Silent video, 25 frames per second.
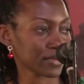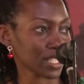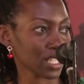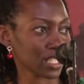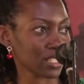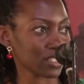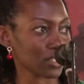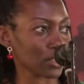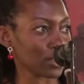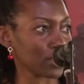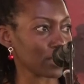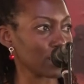
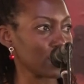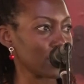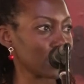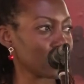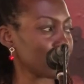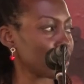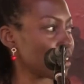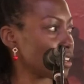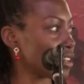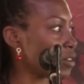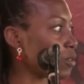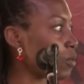So
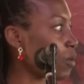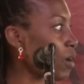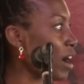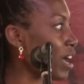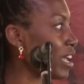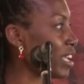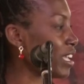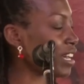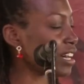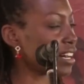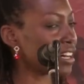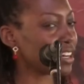the
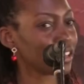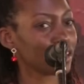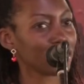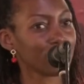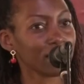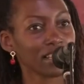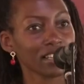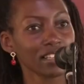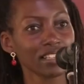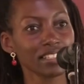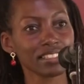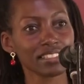choir
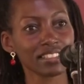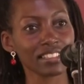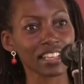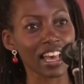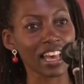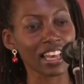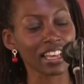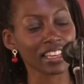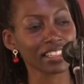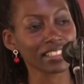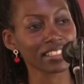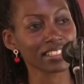
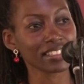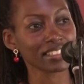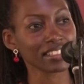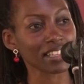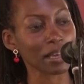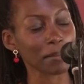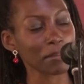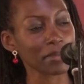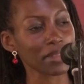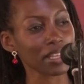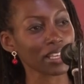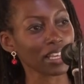sang
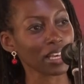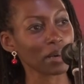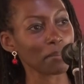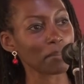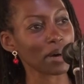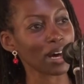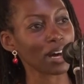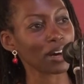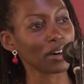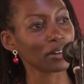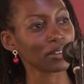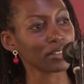something
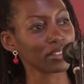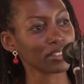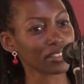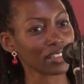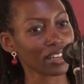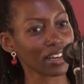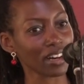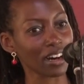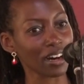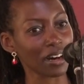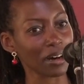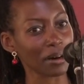about
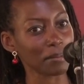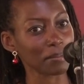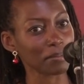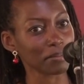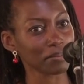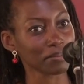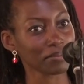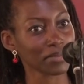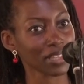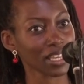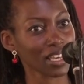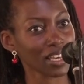
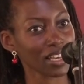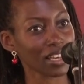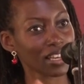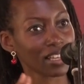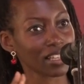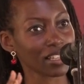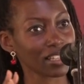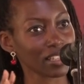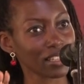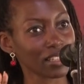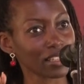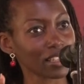
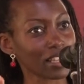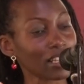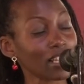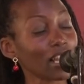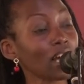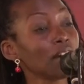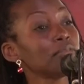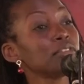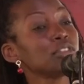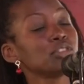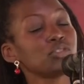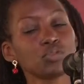the
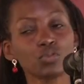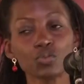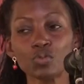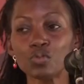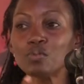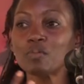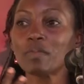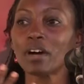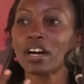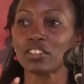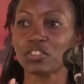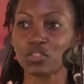love is
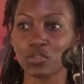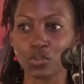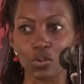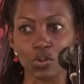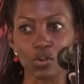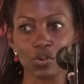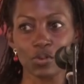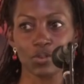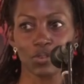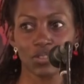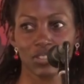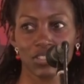too
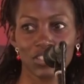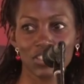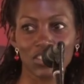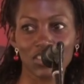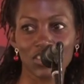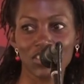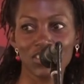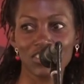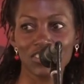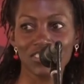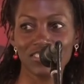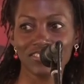macho, you
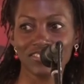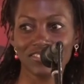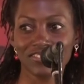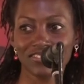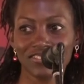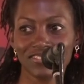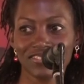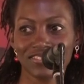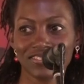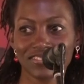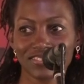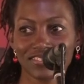know?
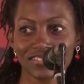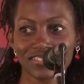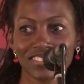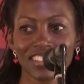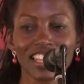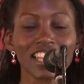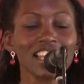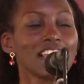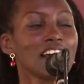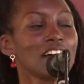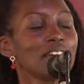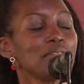
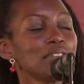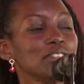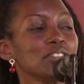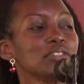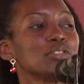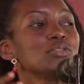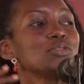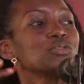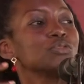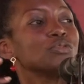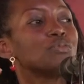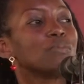The love is
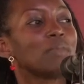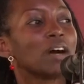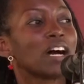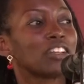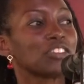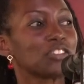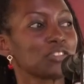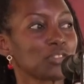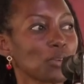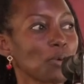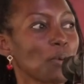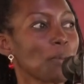too
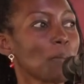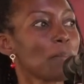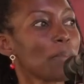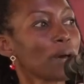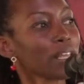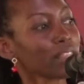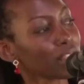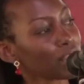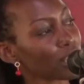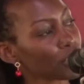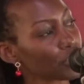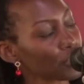macho.
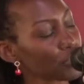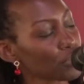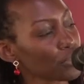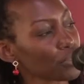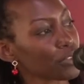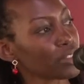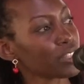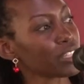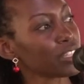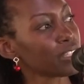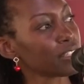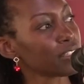But the
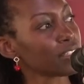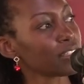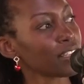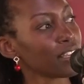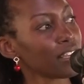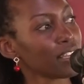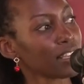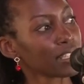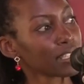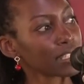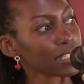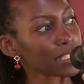truth is,
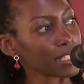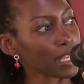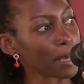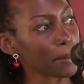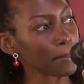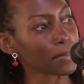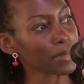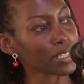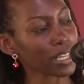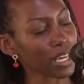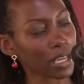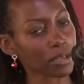
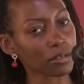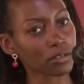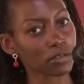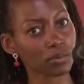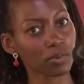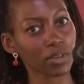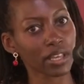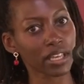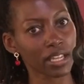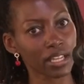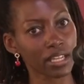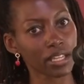sometimes
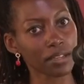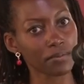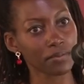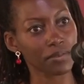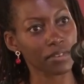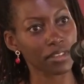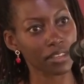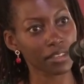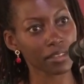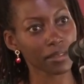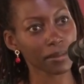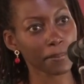we are
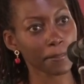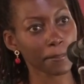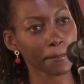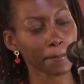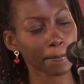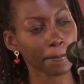living